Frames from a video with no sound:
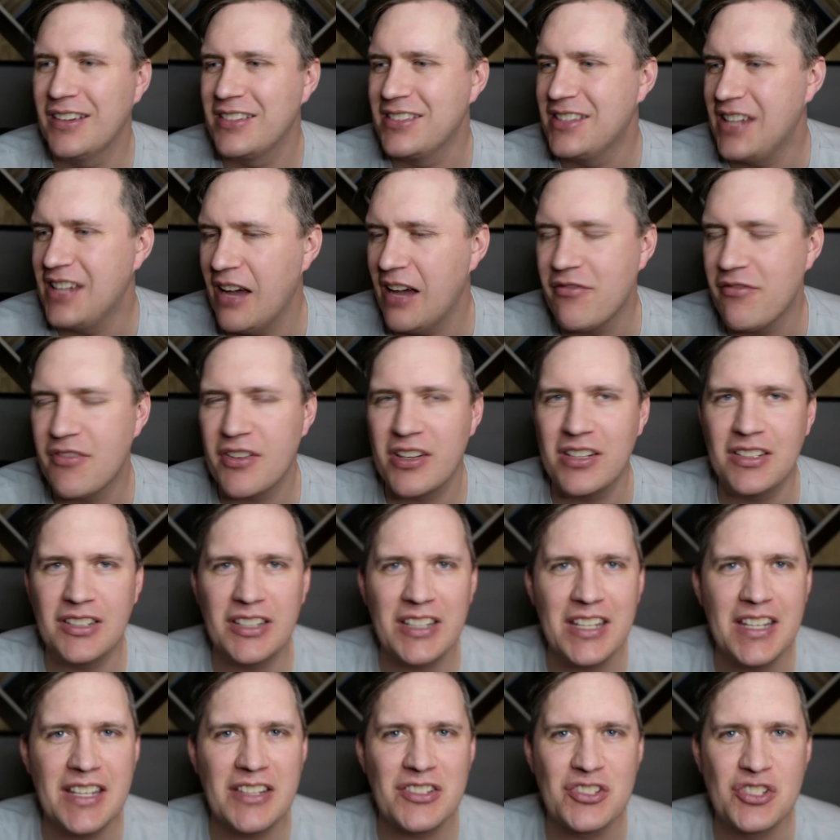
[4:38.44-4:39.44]

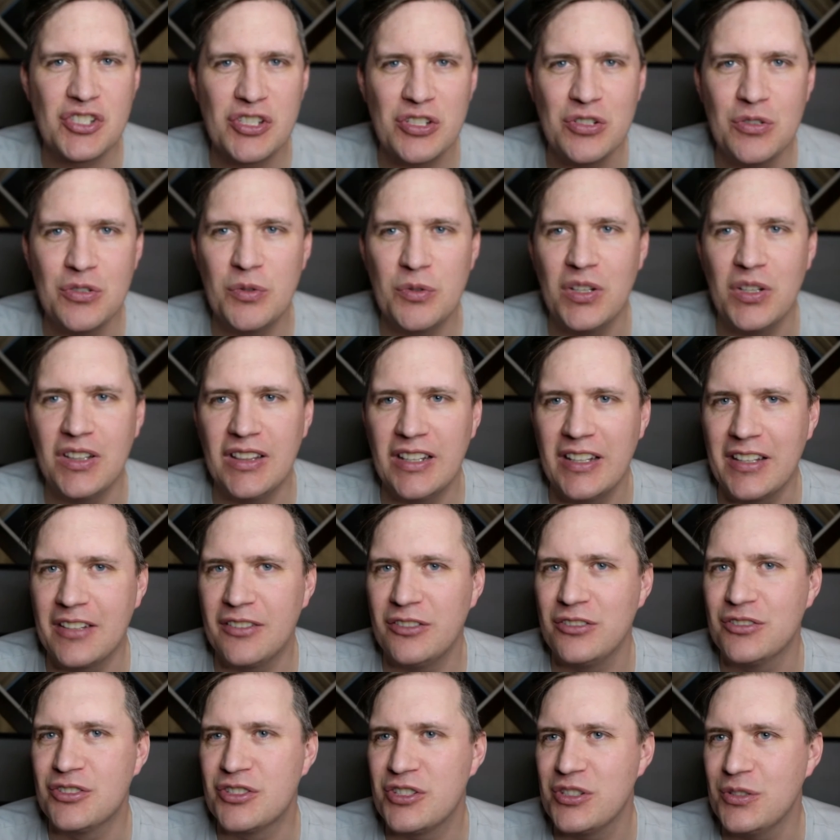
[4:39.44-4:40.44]
definitely too
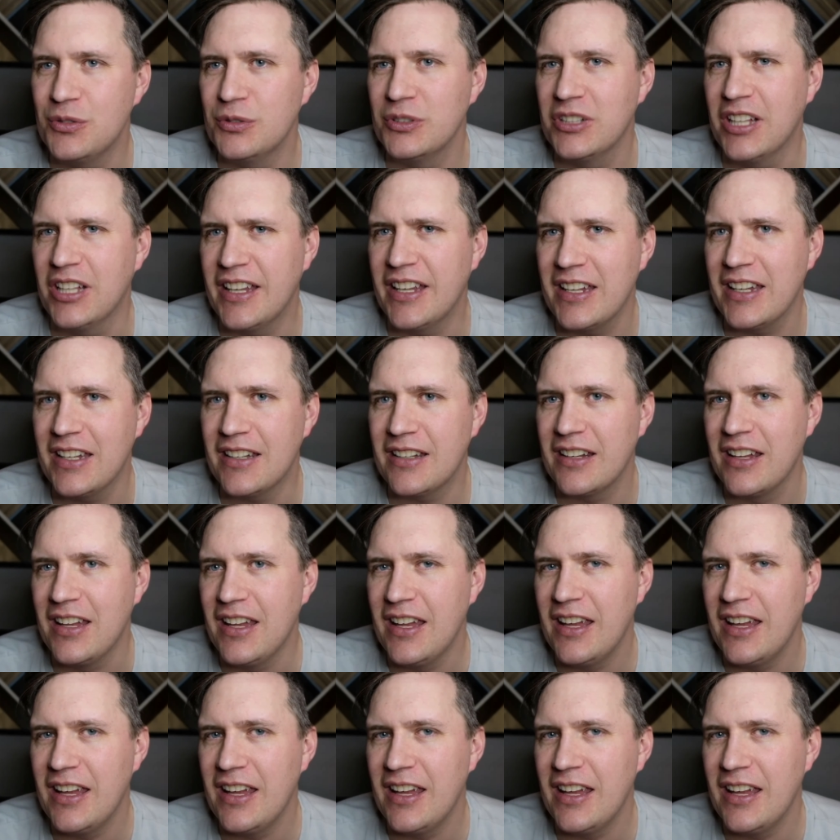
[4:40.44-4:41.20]
little too late.